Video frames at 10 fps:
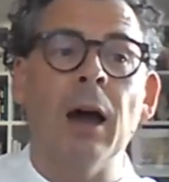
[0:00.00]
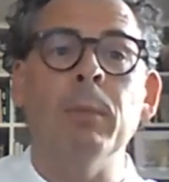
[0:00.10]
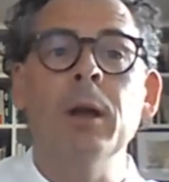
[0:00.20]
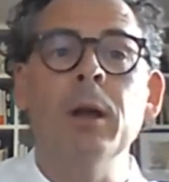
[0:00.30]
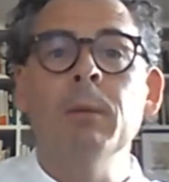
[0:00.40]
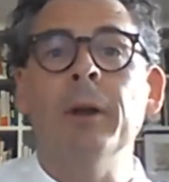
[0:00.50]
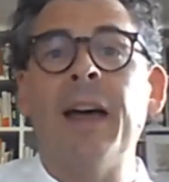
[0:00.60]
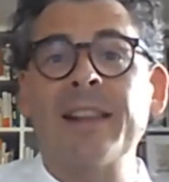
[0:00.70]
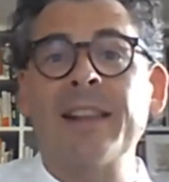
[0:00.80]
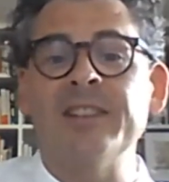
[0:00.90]

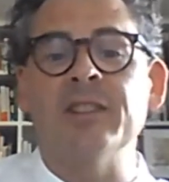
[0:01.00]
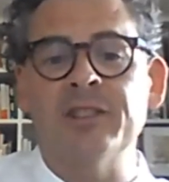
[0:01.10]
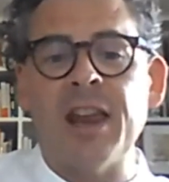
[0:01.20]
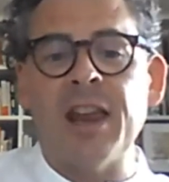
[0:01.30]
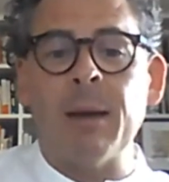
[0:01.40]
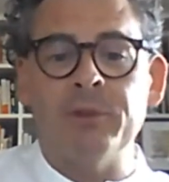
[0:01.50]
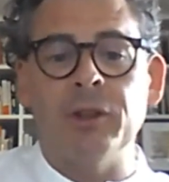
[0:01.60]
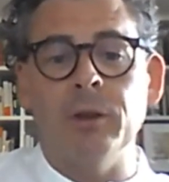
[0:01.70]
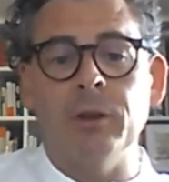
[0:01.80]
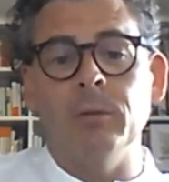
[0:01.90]
But that is a
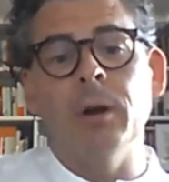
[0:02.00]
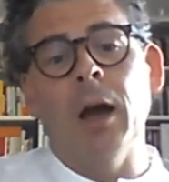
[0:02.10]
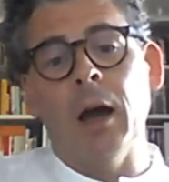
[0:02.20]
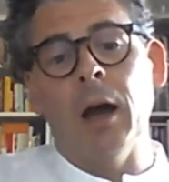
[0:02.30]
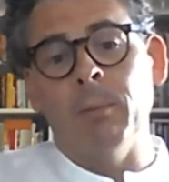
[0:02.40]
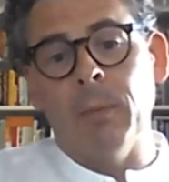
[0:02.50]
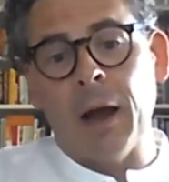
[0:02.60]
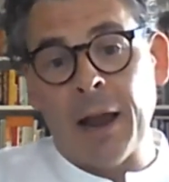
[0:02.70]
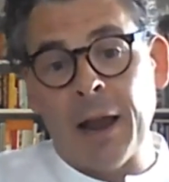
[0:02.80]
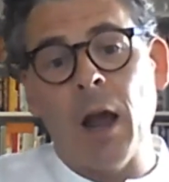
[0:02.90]
step to,
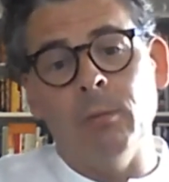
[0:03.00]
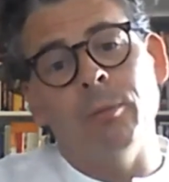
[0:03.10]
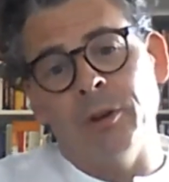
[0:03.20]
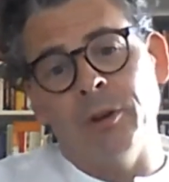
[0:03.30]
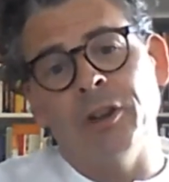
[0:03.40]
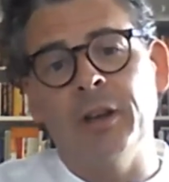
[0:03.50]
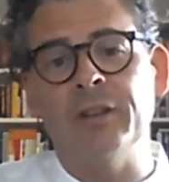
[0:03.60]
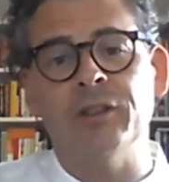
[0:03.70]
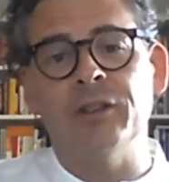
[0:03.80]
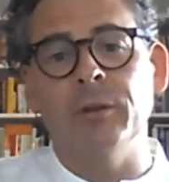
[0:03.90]
I hope,
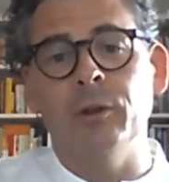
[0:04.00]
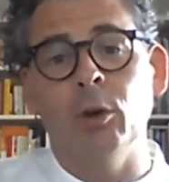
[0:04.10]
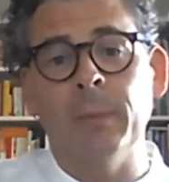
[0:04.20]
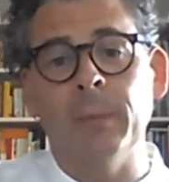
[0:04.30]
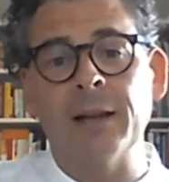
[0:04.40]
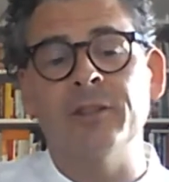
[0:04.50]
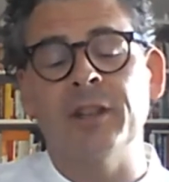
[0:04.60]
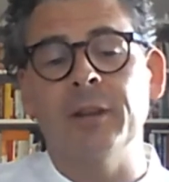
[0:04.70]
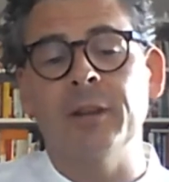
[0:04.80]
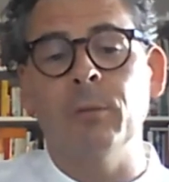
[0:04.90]
returning to the
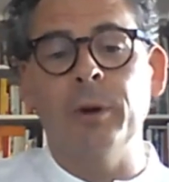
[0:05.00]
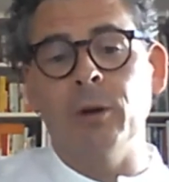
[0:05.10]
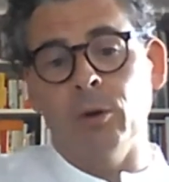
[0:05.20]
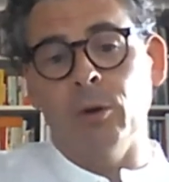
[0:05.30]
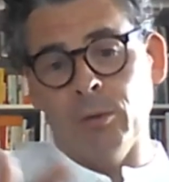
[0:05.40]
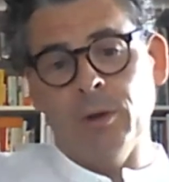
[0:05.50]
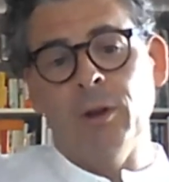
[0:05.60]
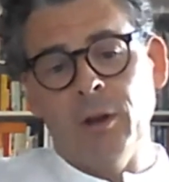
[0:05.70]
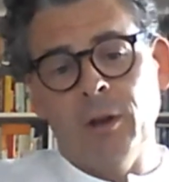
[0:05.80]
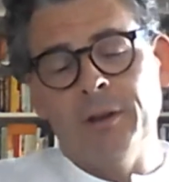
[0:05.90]
normality that we
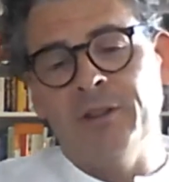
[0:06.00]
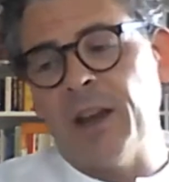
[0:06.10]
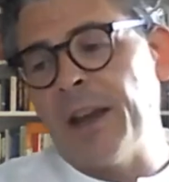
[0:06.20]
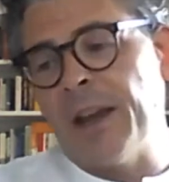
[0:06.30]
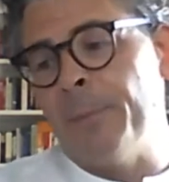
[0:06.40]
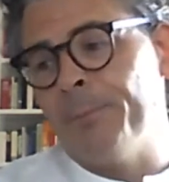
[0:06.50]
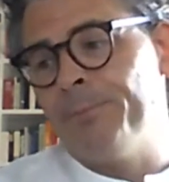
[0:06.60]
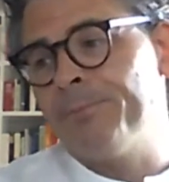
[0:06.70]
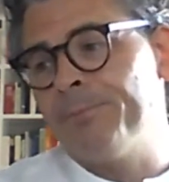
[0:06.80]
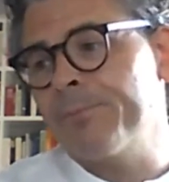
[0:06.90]
all desire.